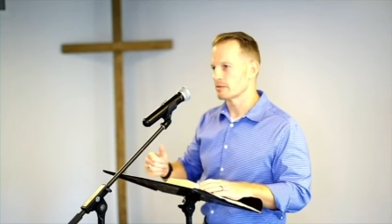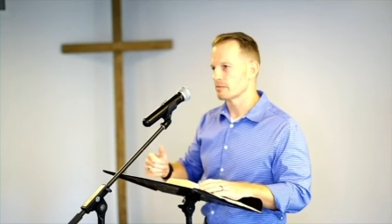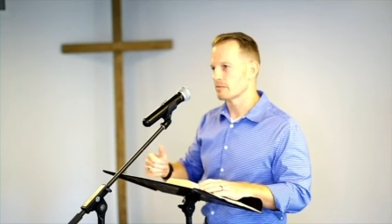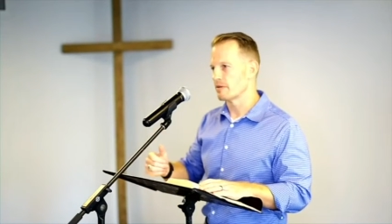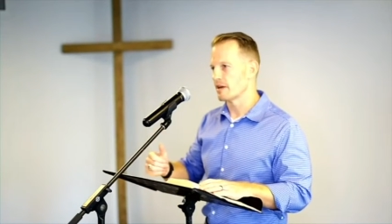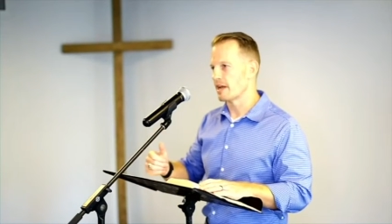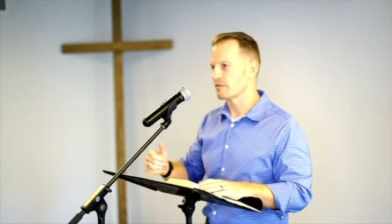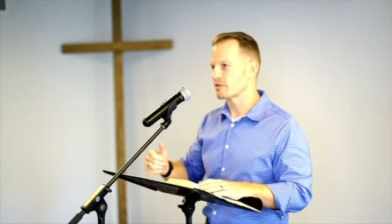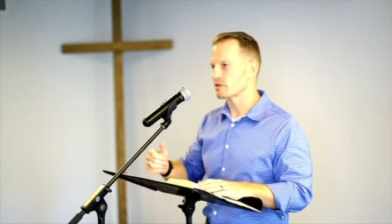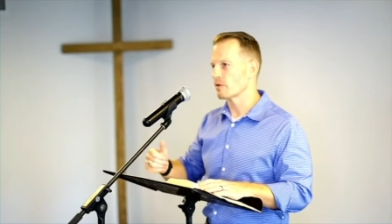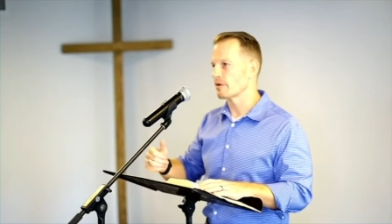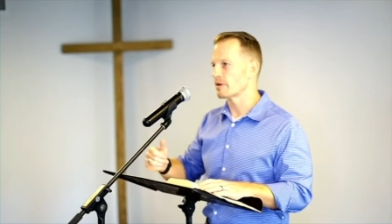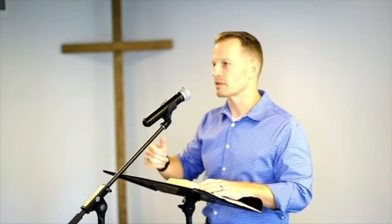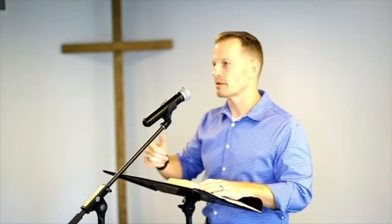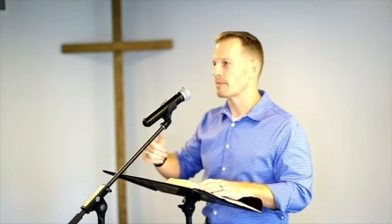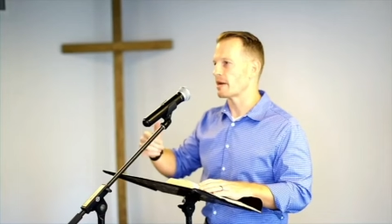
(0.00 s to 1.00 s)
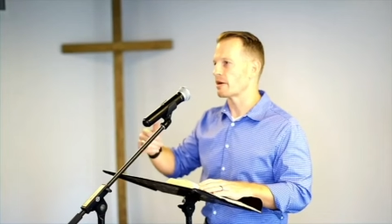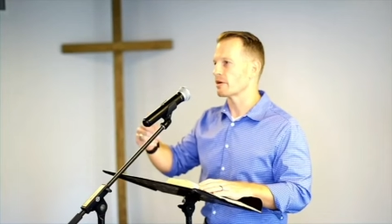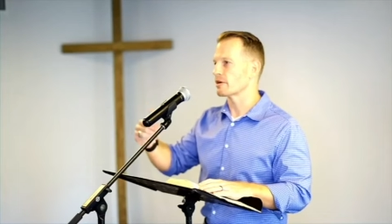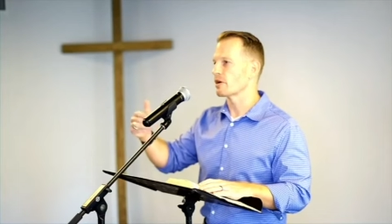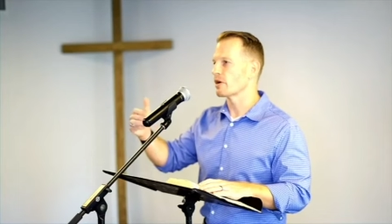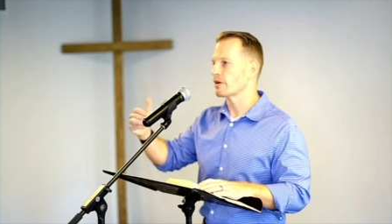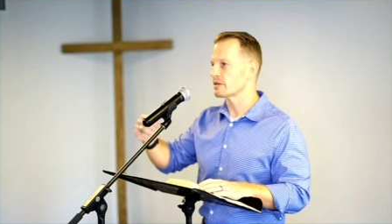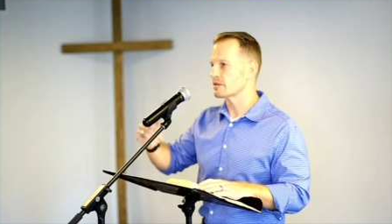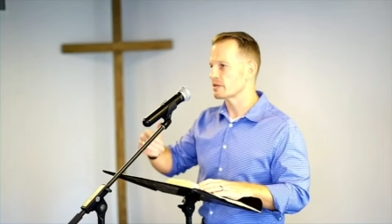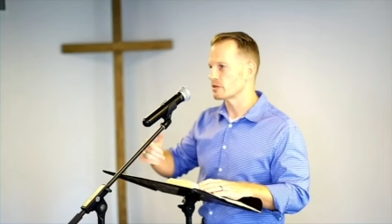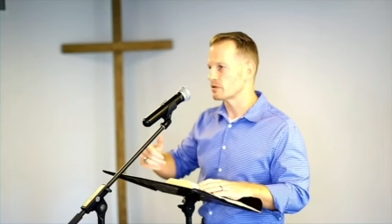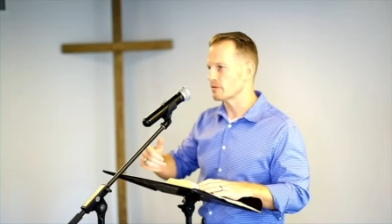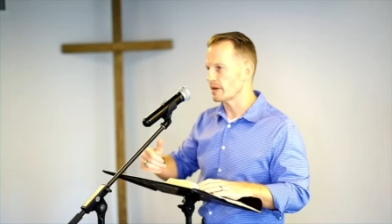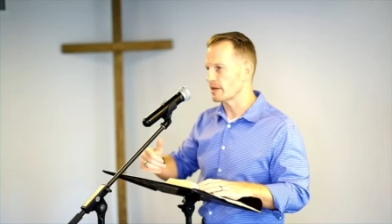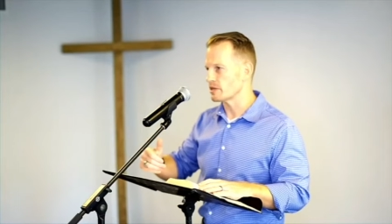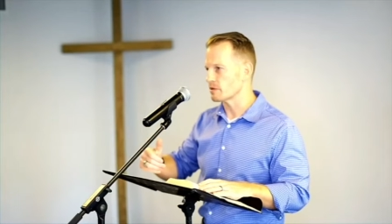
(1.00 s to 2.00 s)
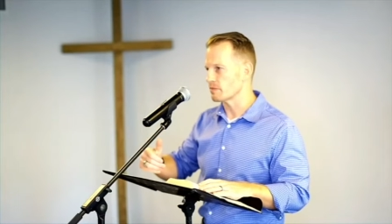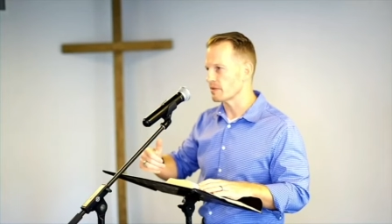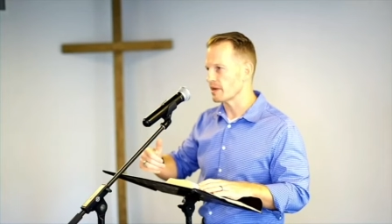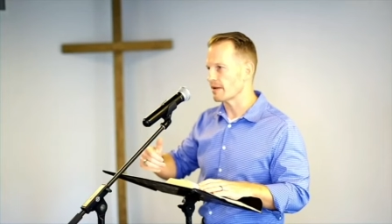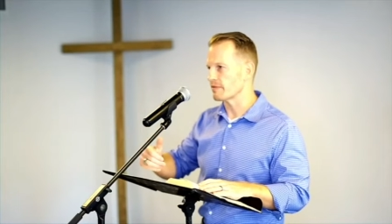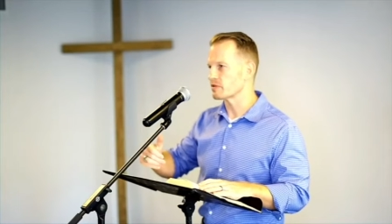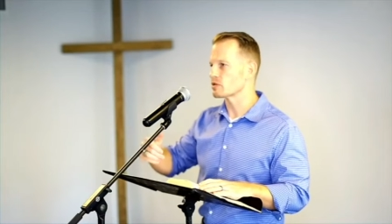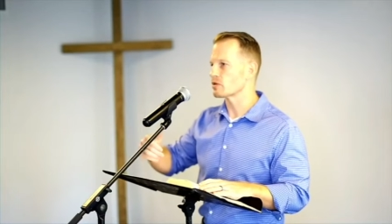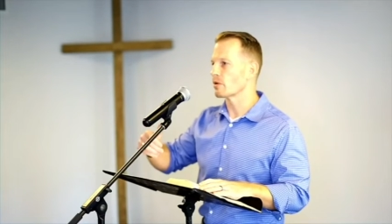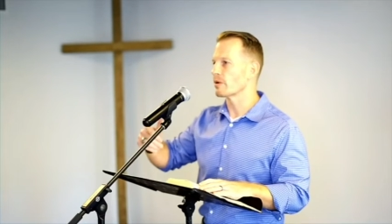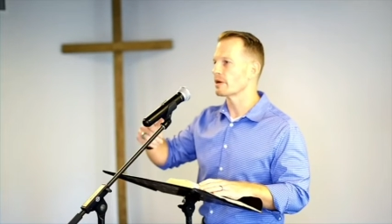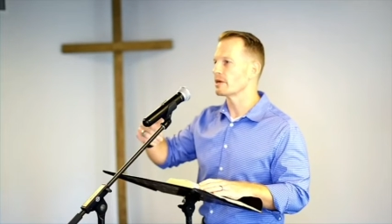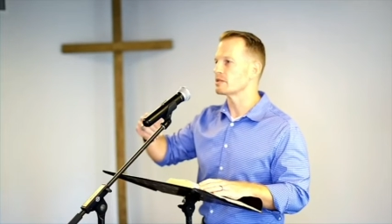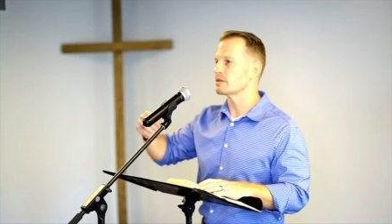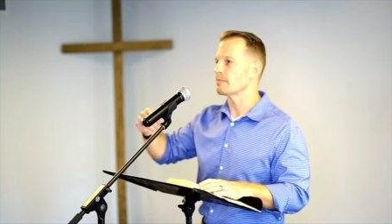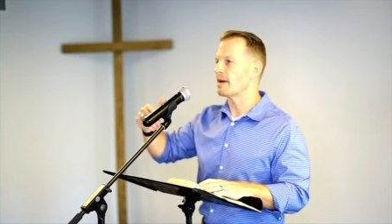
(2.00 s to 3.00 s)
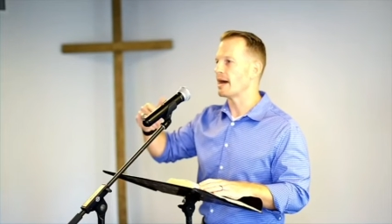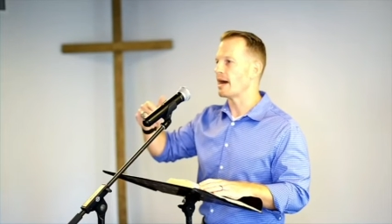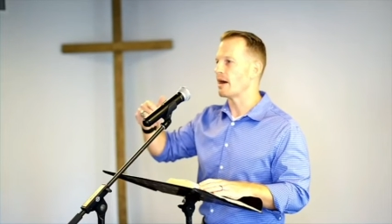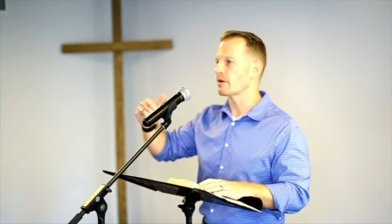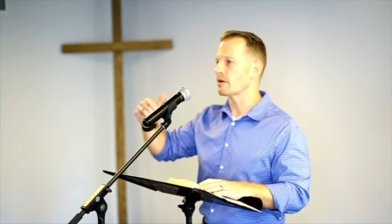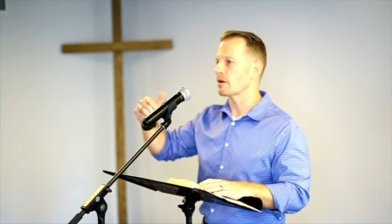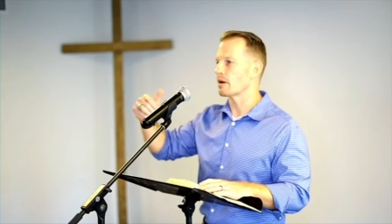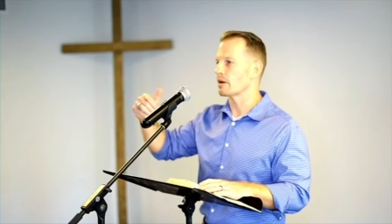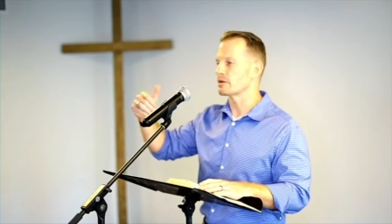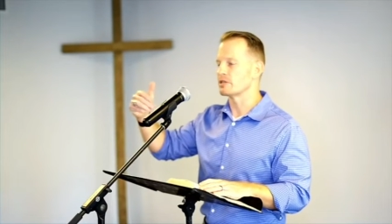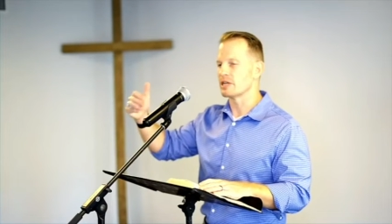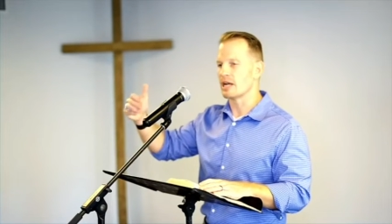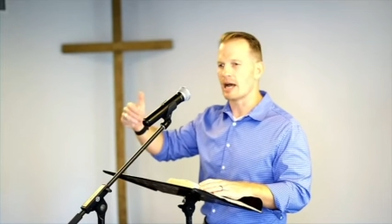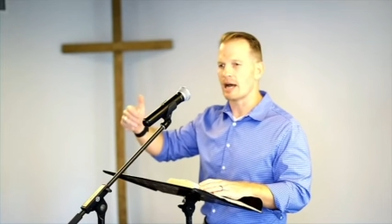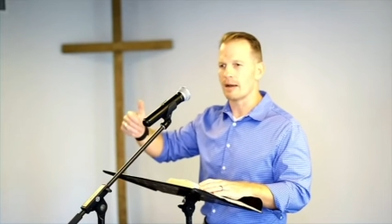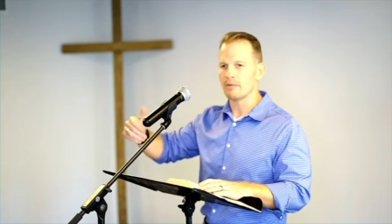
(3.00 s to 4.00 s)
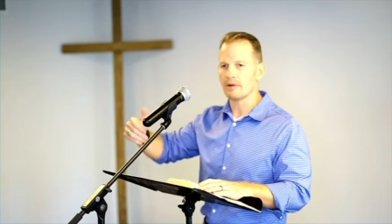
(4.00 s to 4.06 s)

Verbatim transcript: We have stories about our current situation. We have stories about our job.